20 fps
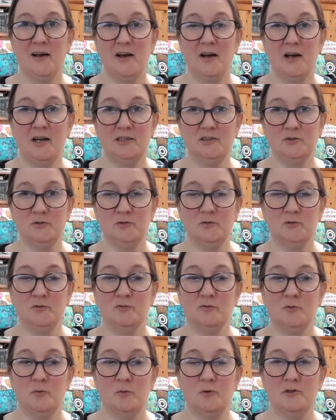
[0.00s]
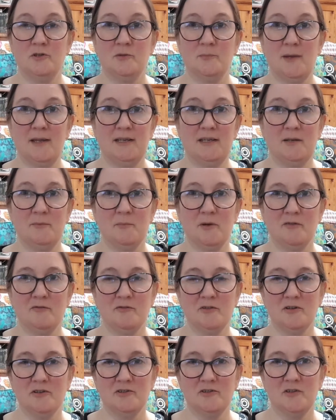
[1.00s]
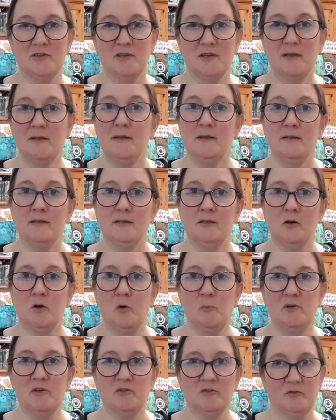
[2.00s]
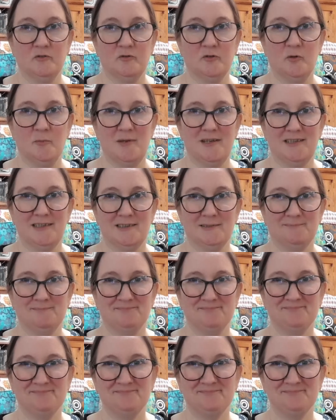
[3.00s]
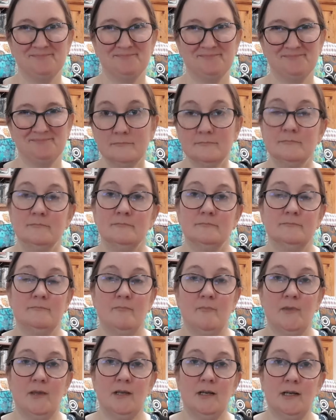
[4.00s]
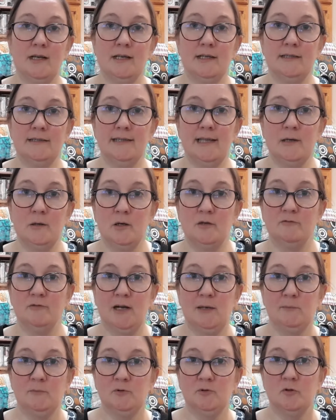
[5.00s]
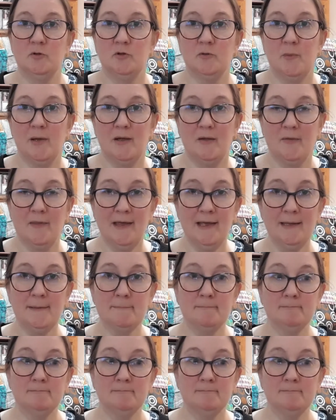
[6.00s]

I shall look forward to making my first garment from it. And now I've rambled on about that,